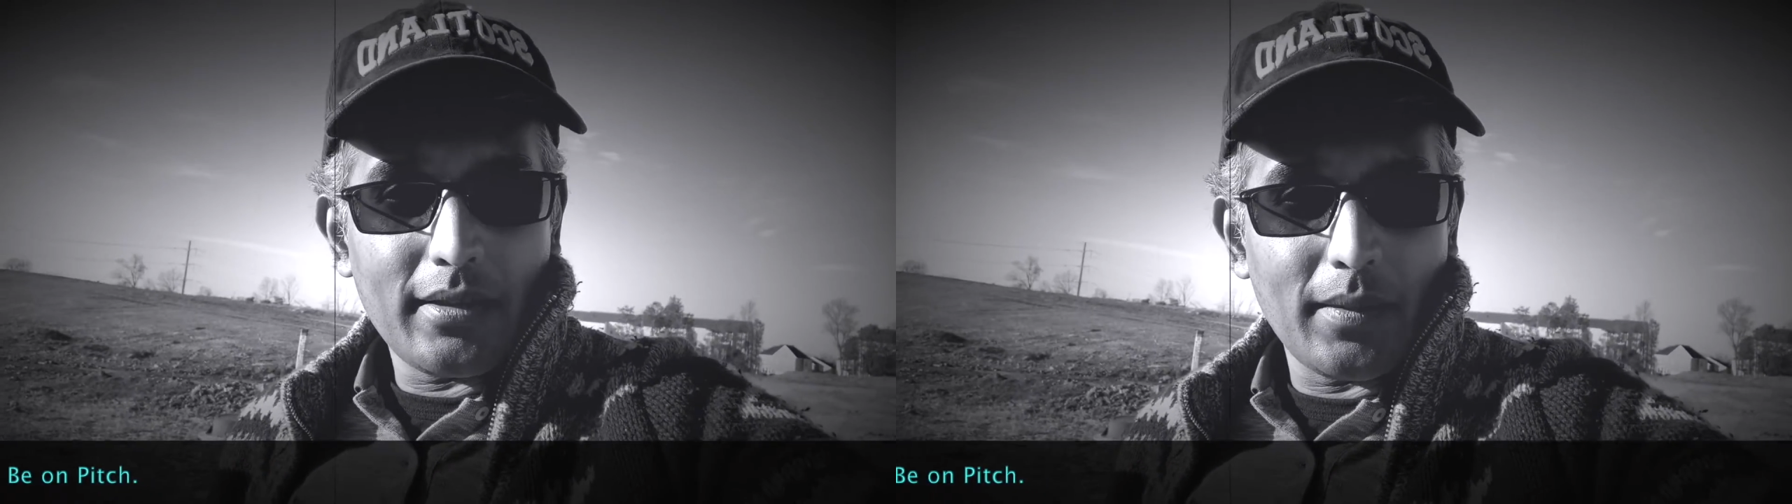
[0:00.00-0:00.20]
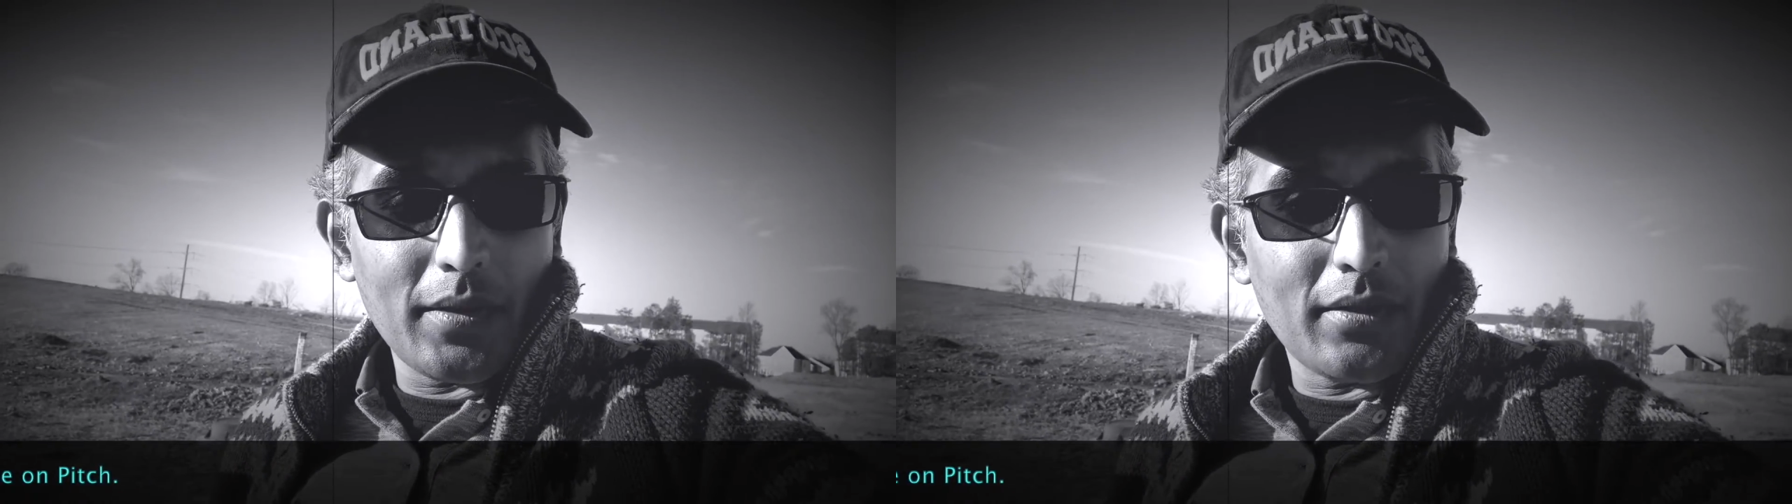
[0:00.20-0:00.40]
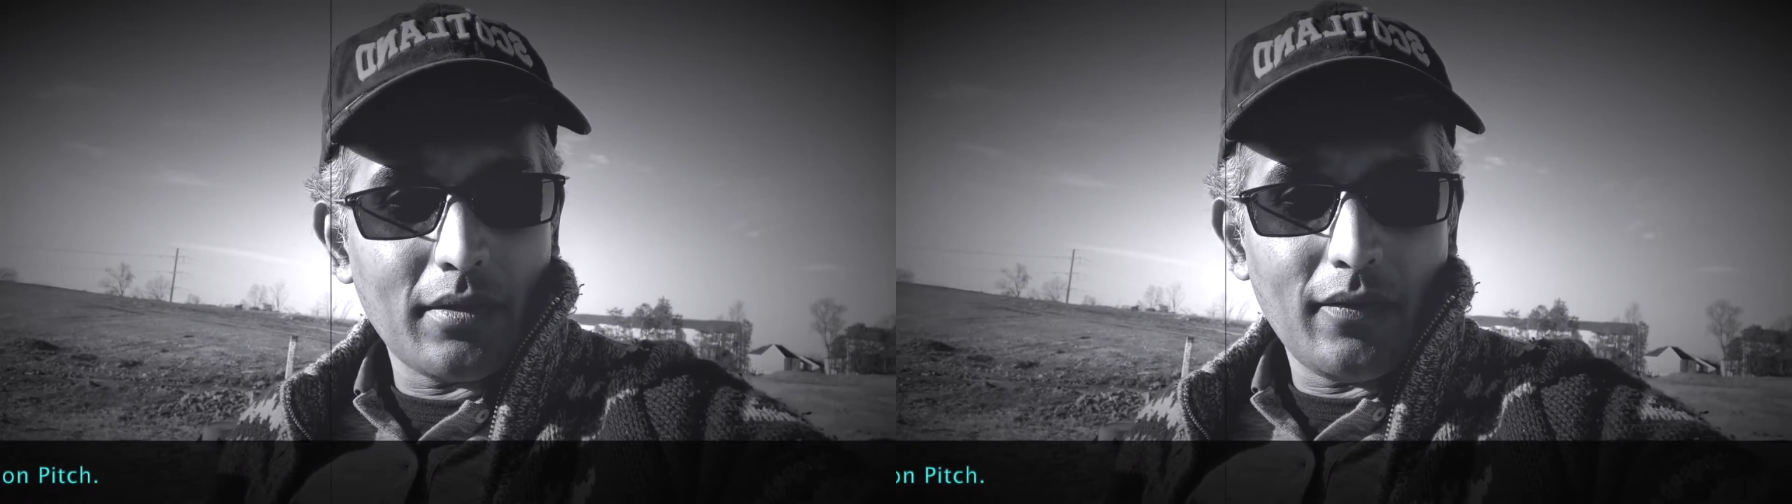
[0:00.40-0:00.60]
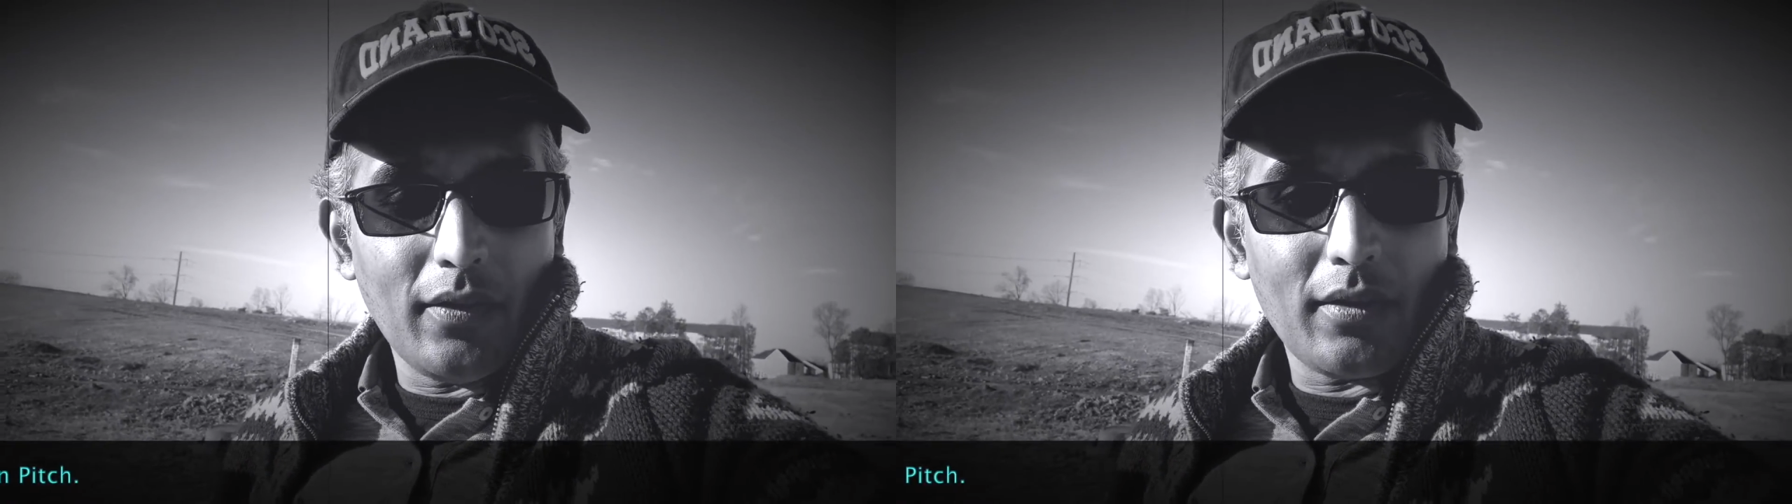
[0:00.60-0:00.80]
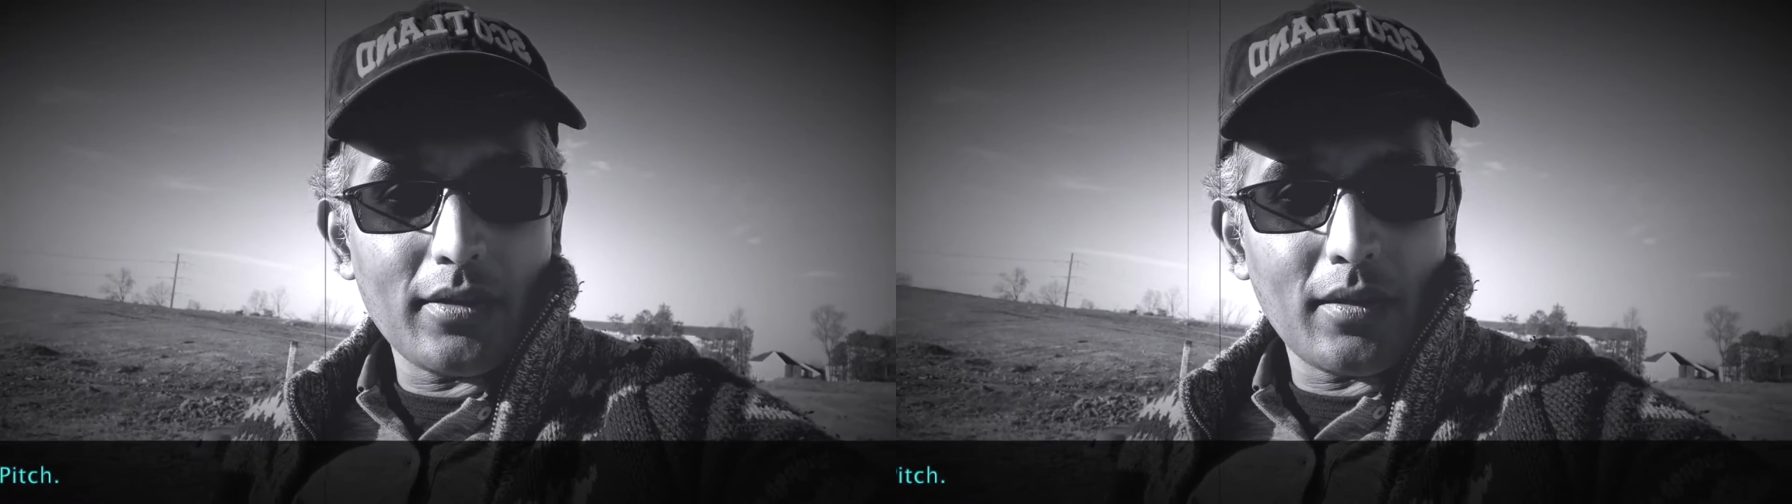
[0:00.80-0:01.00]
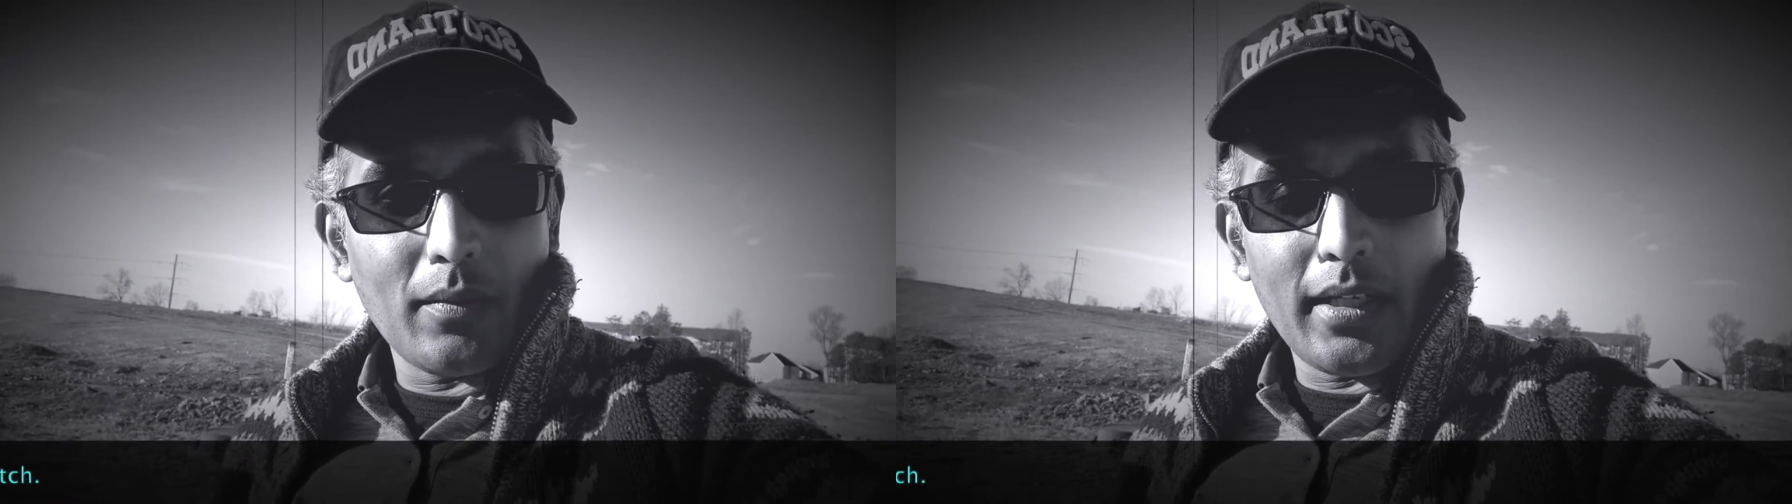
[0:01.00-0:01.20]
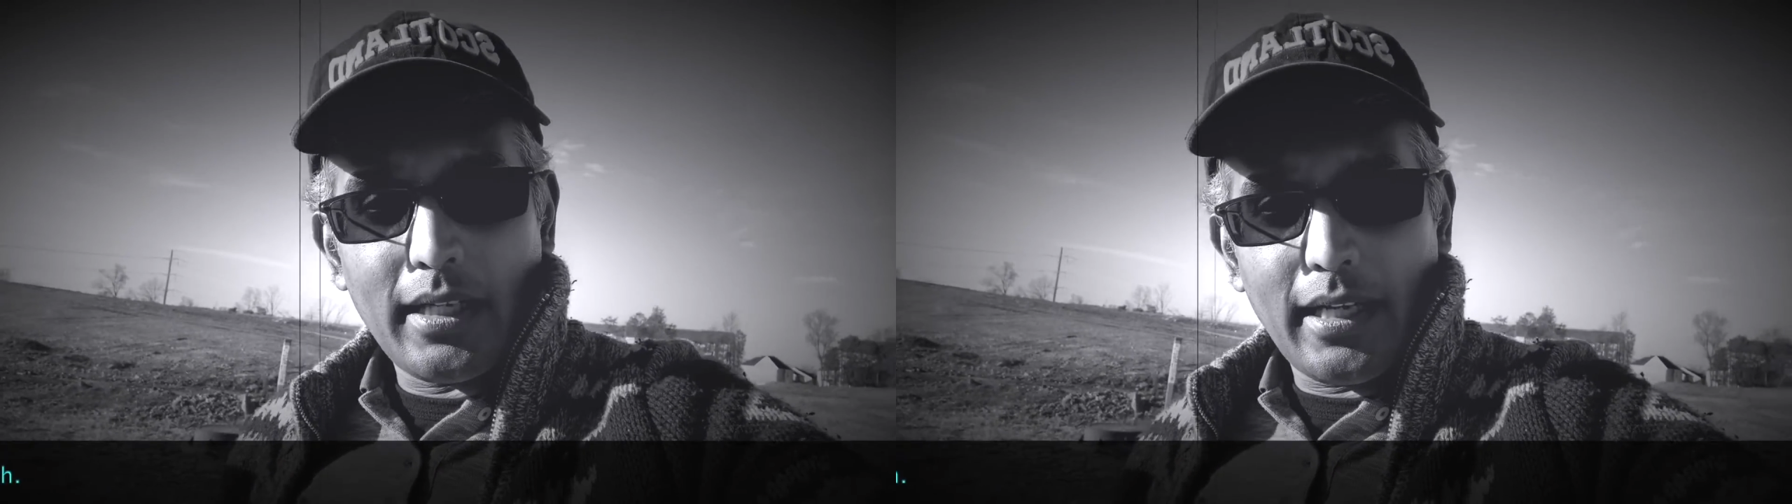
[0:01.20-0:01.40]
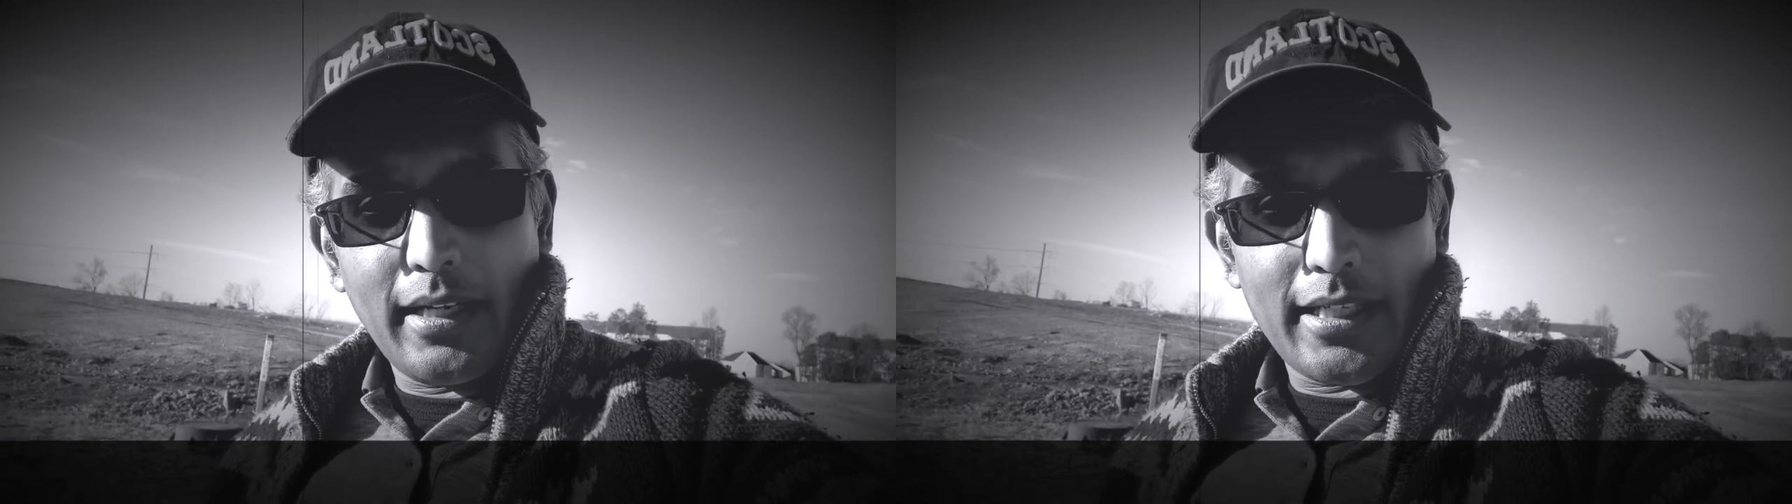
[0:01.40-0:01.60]
so I'm just going to focus on one
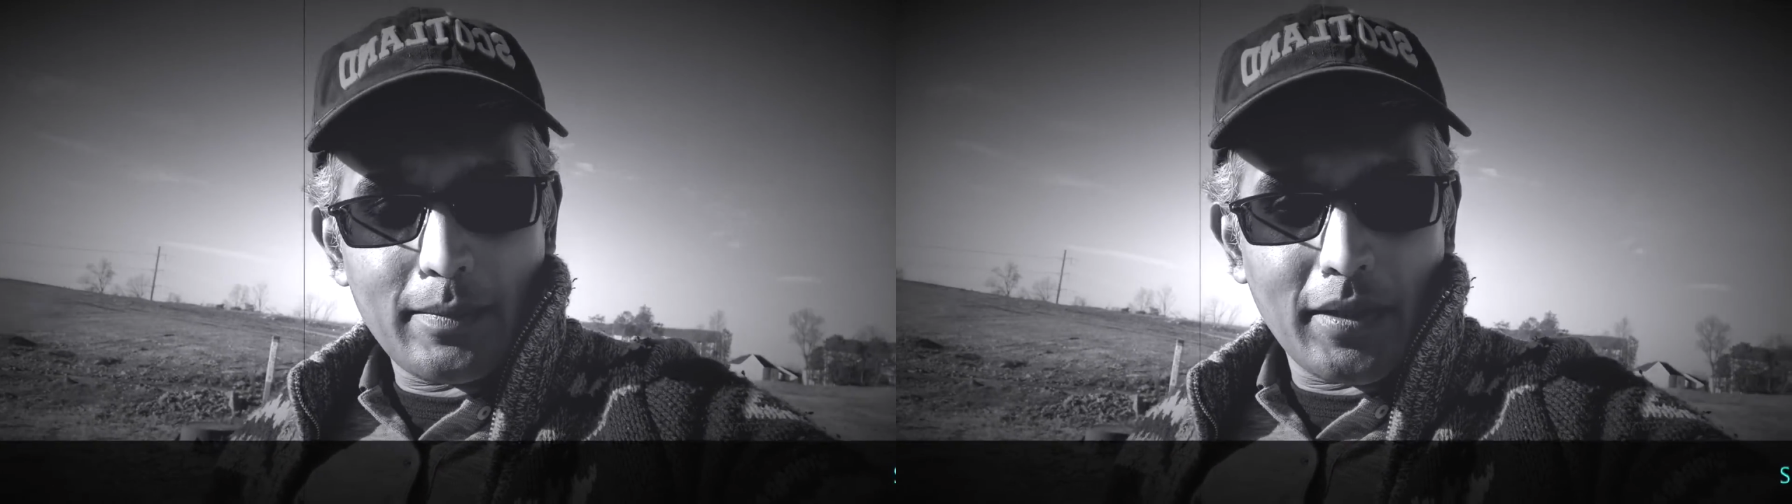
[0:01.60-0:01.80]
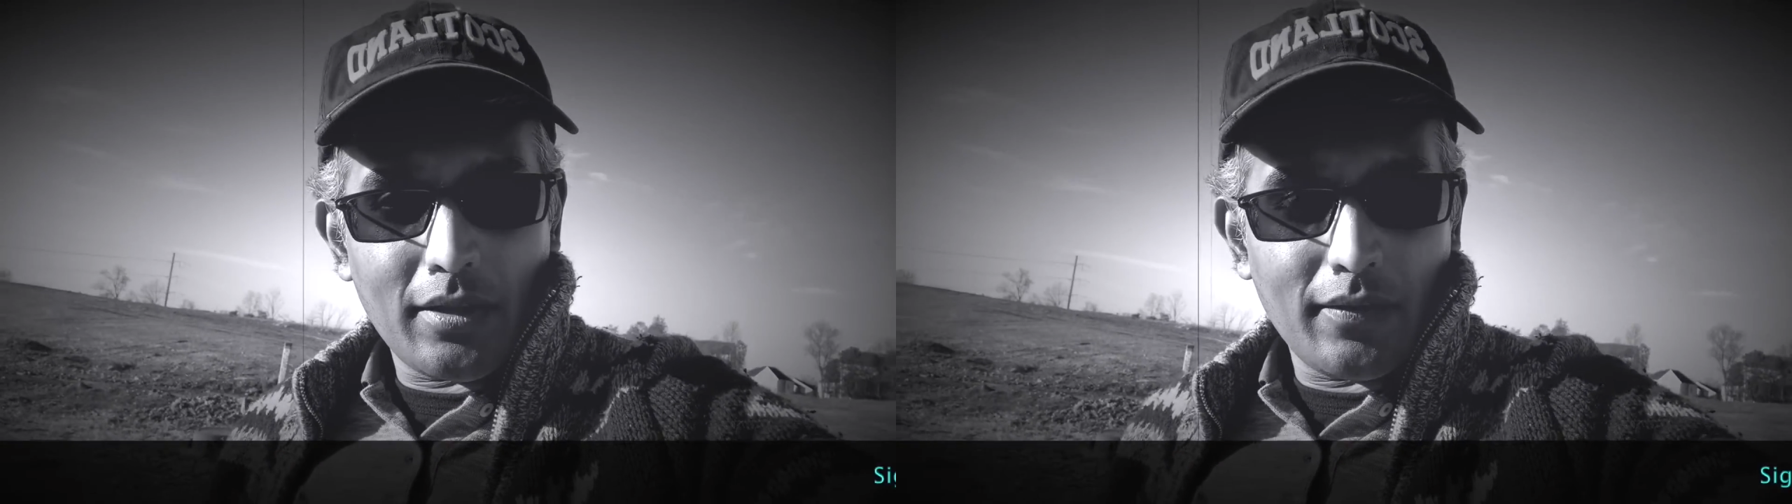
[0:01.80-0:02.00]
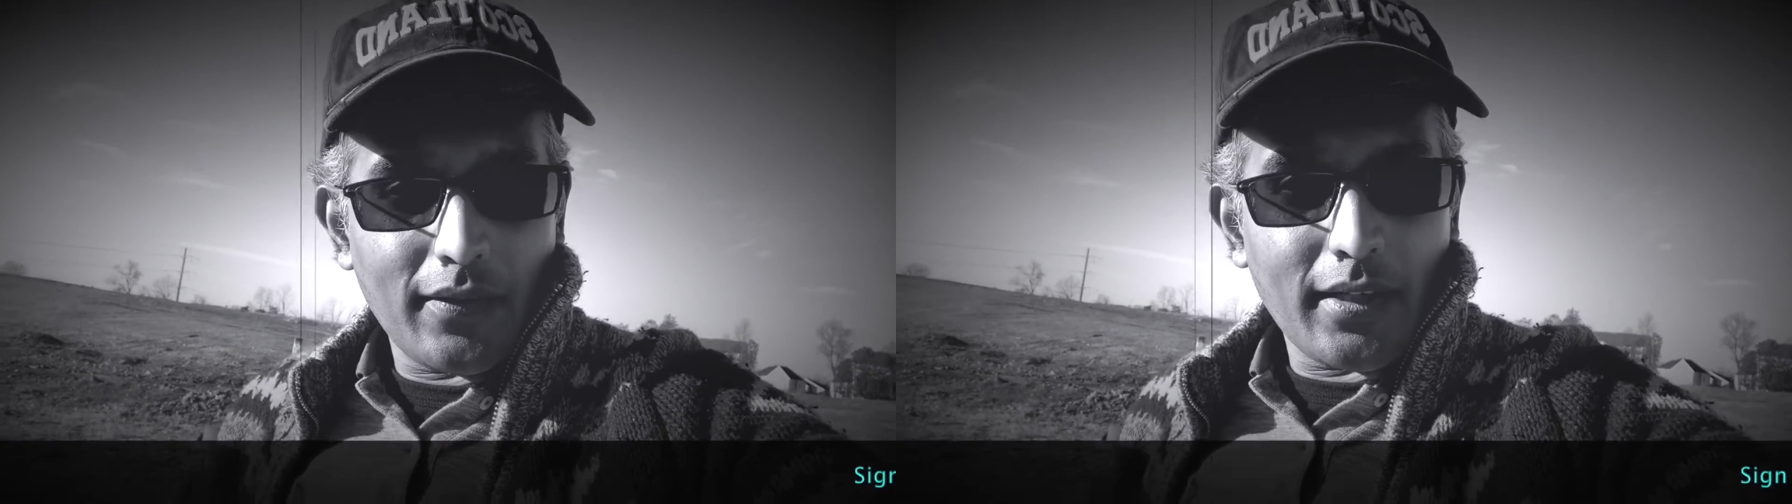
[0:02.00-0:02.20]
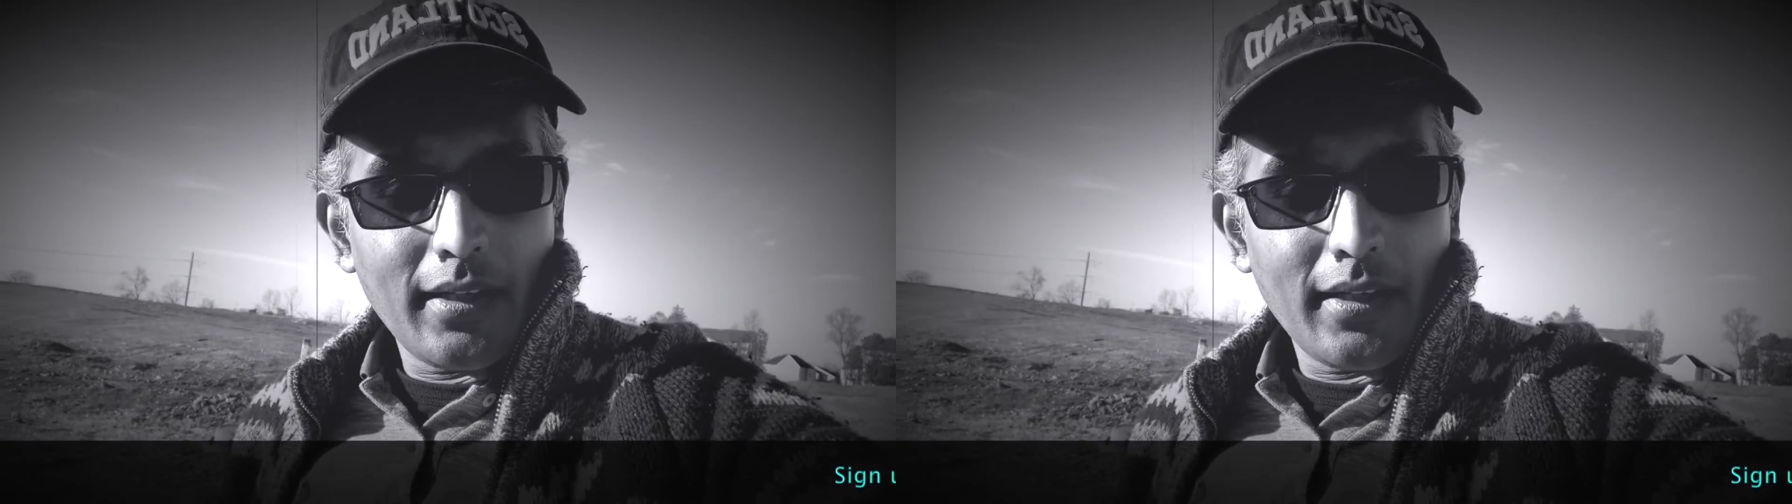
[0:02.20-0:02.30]
tiny aspect of it.